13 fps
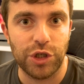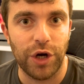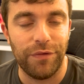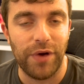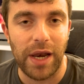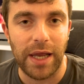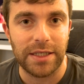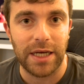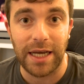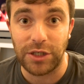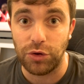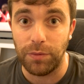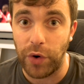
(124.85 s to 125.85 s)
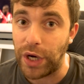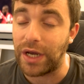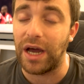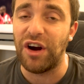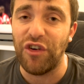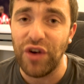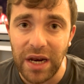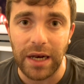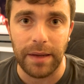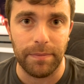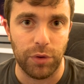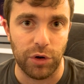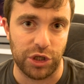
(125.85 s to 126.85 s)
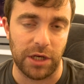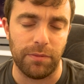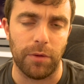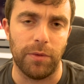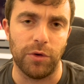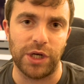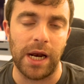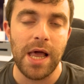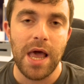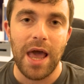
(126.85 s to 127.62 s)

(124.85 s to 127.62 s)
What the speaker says: of João Félix has to bring a really important proposal,